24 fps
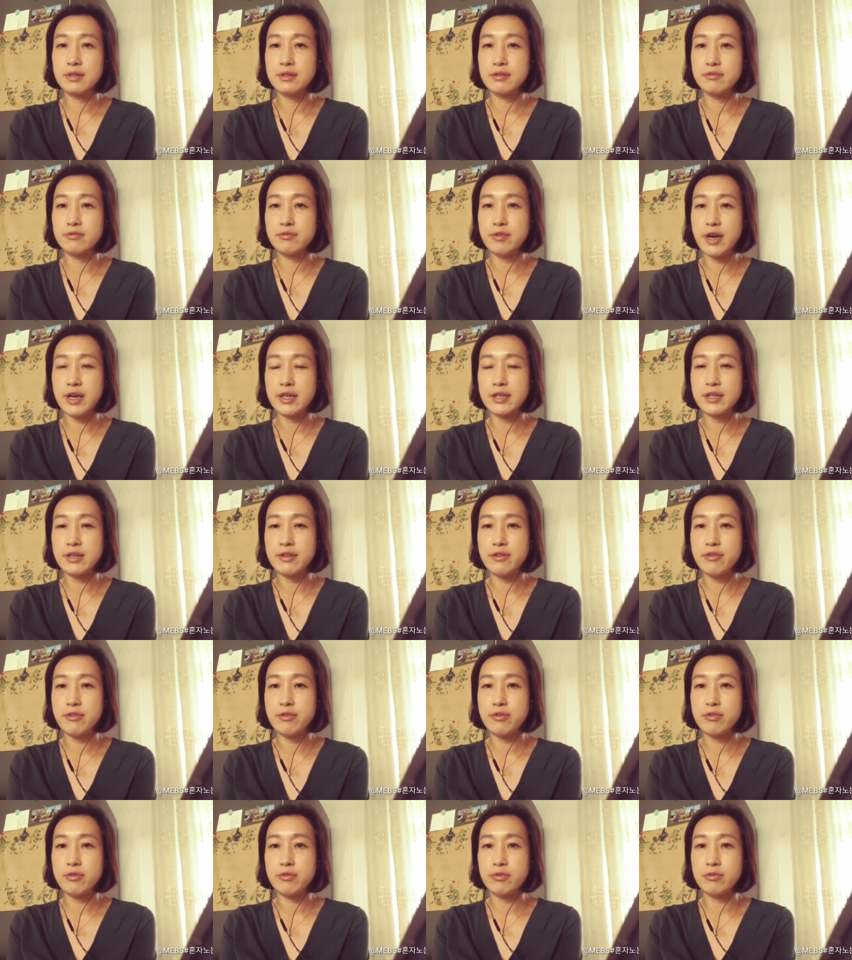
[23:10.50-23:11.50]
riding
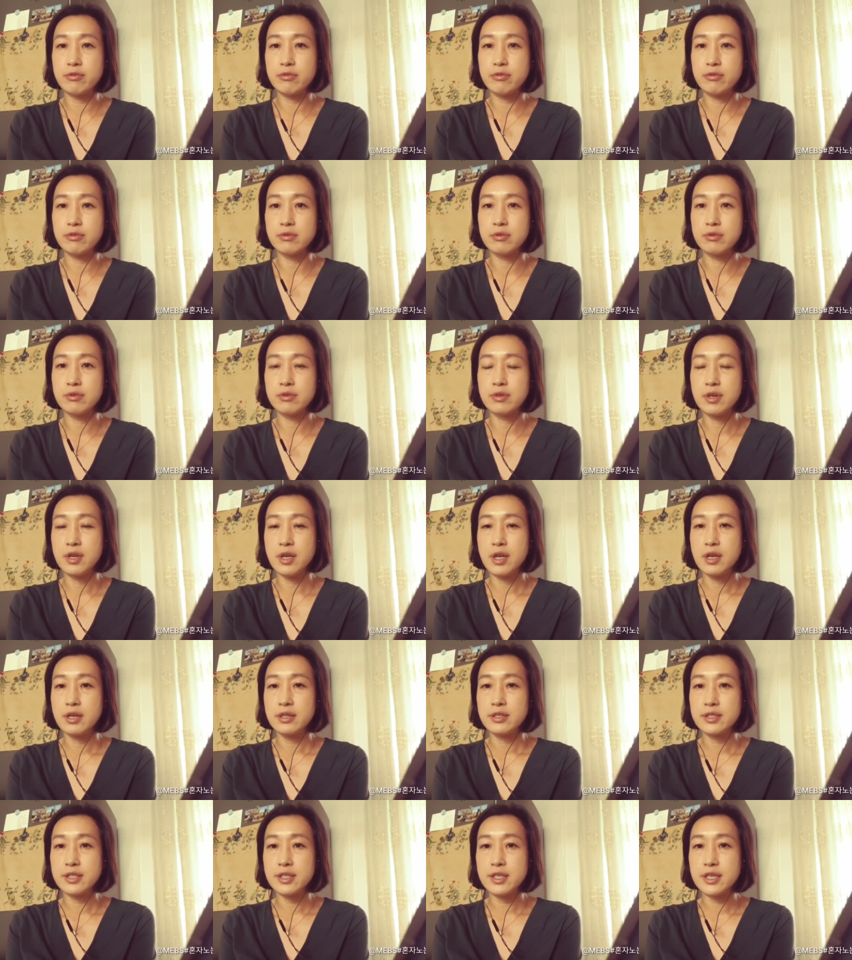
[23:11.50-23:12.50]
through.
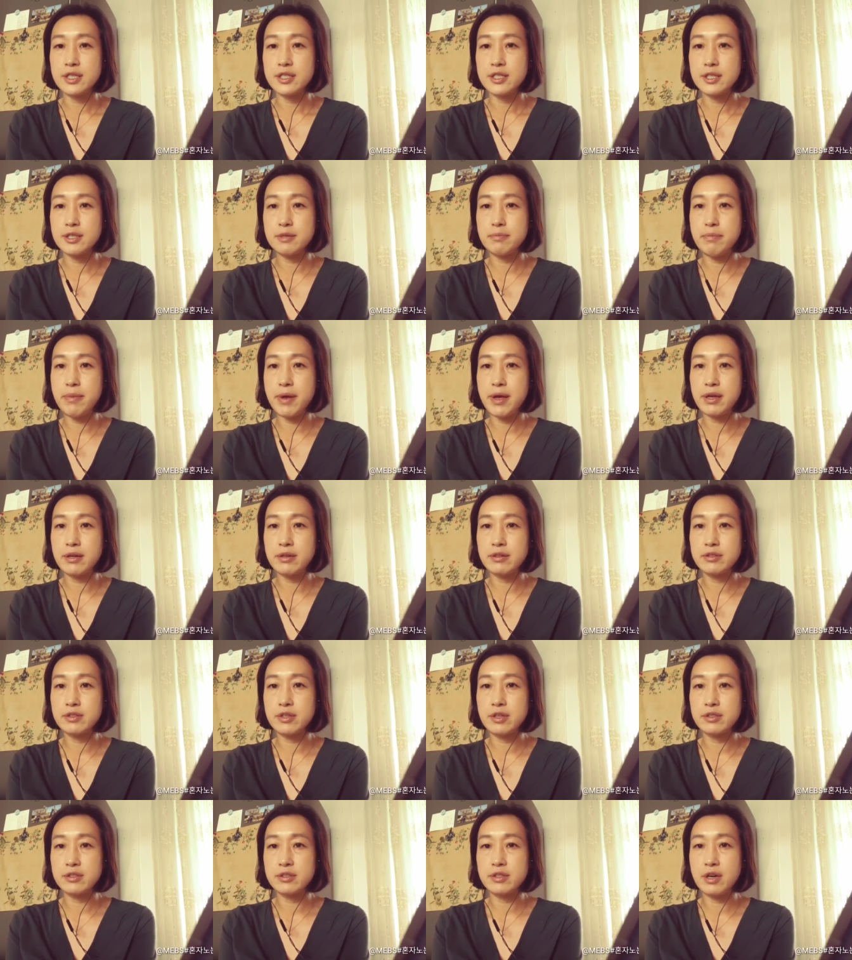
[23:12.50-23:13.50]
He
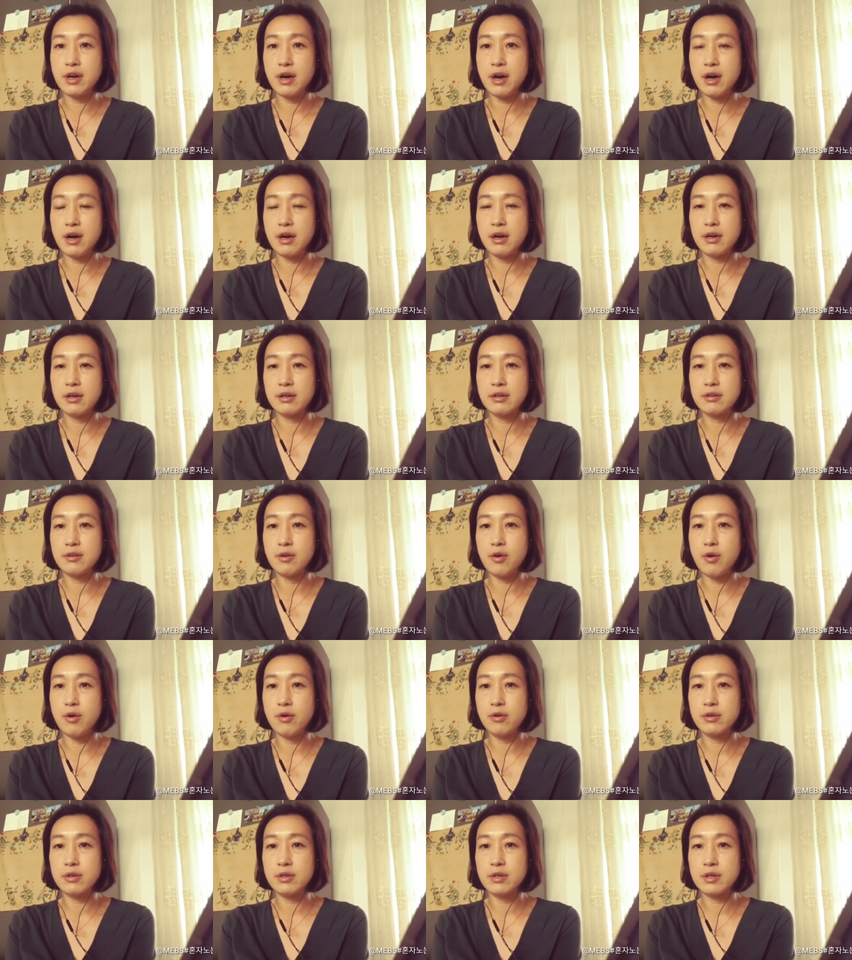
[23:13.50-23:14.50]
smelled the tar,
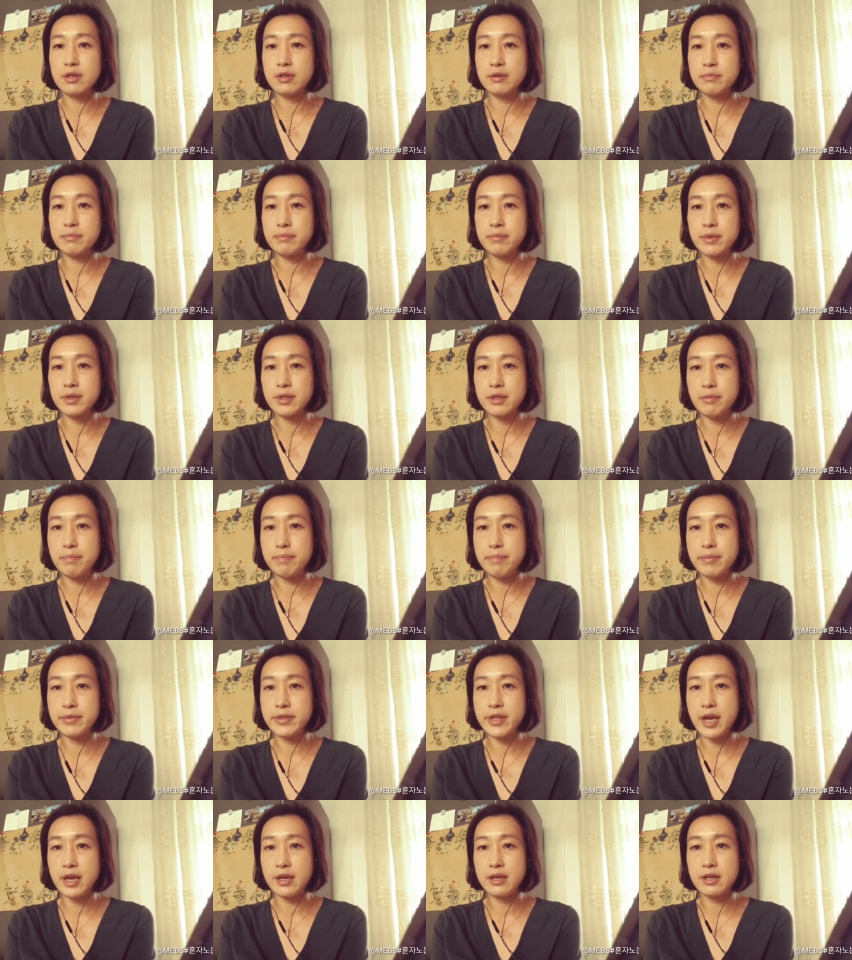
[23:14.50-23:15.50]
oakum, the
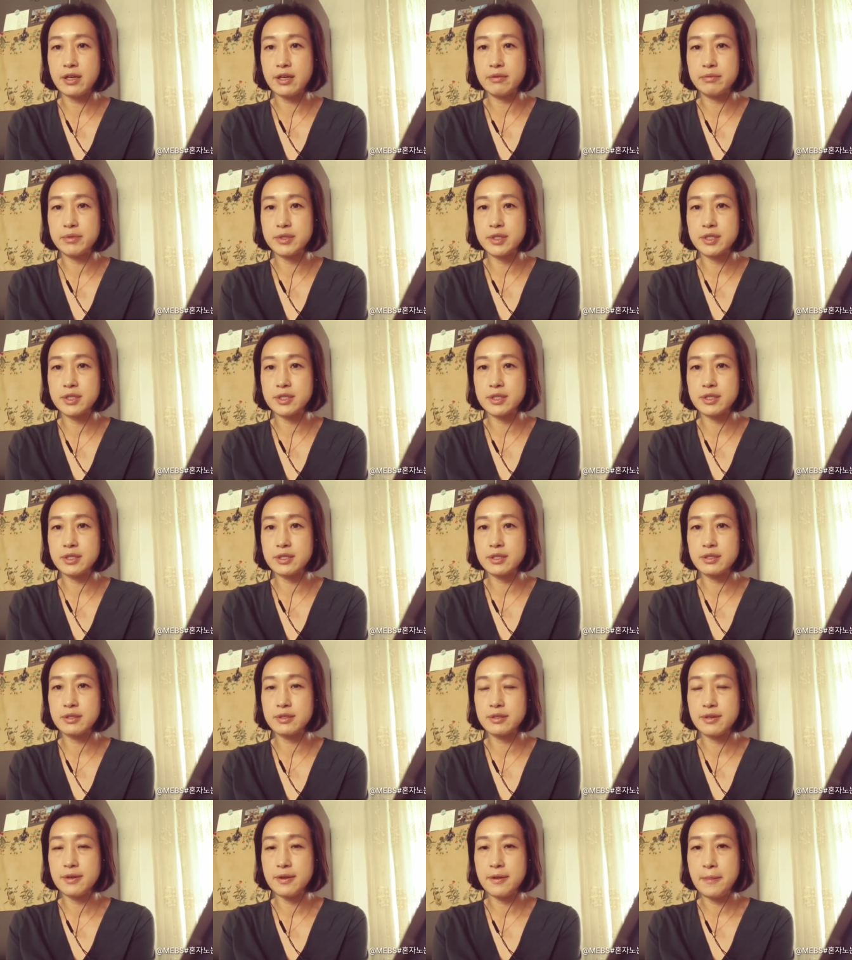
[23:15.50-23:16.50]
decum
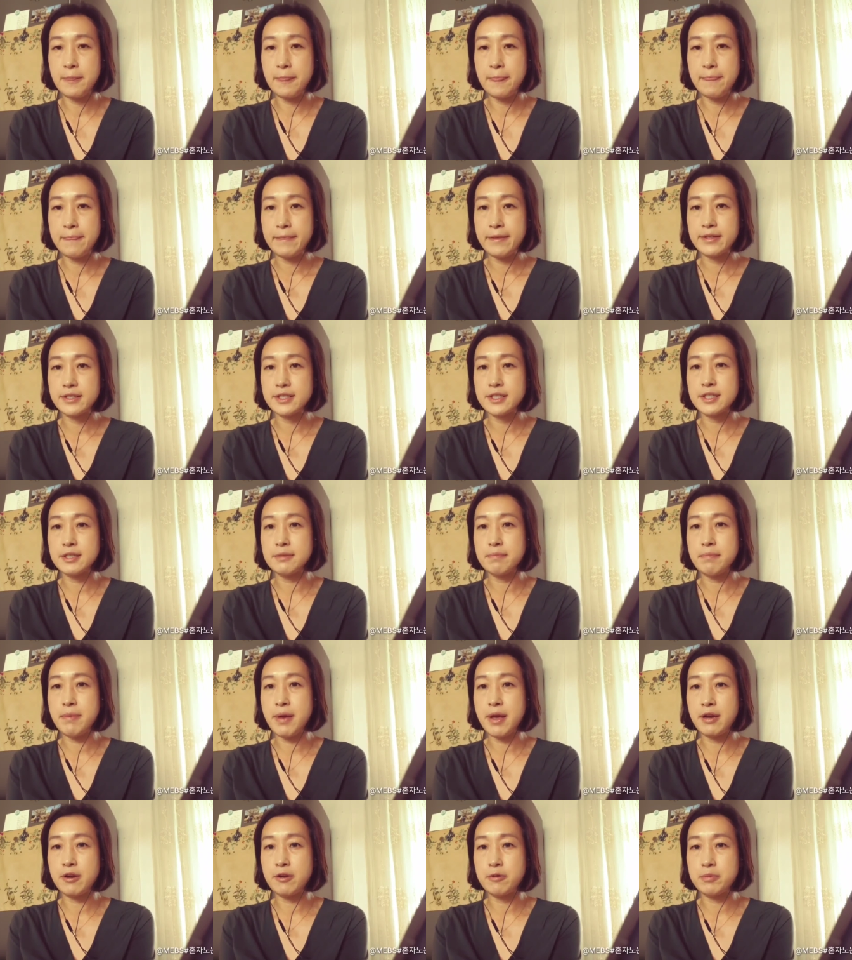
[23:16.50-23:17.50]

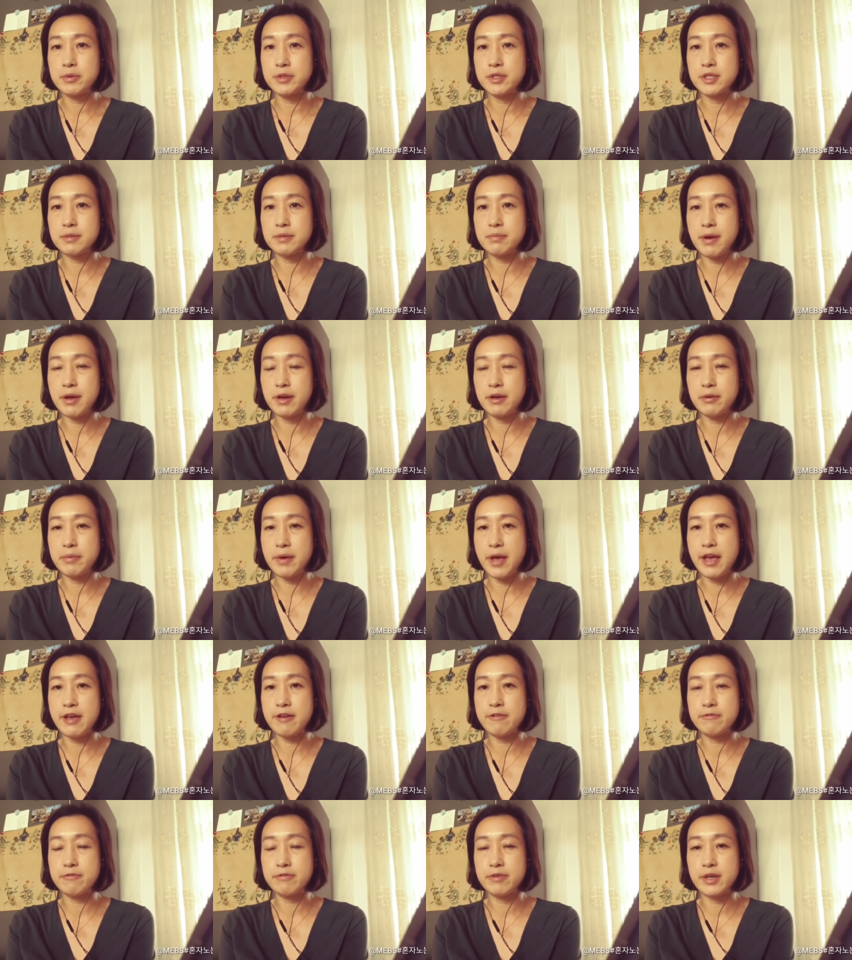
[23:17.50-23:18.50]
smell of
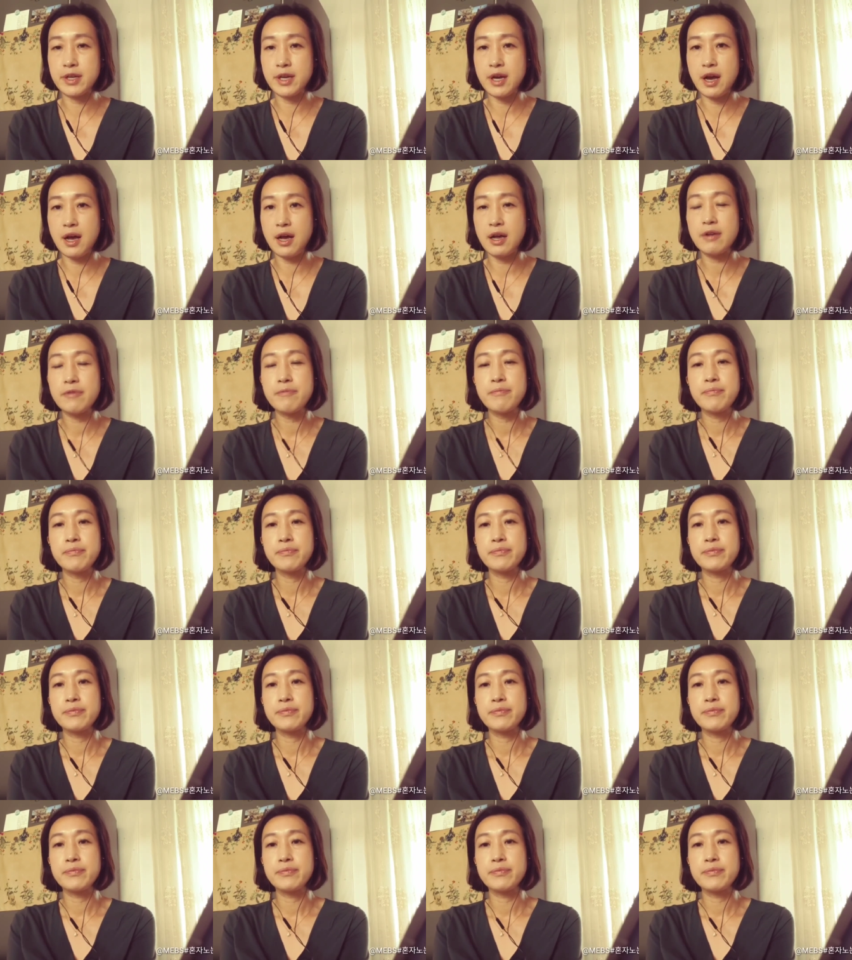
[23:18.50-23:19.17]
Africa.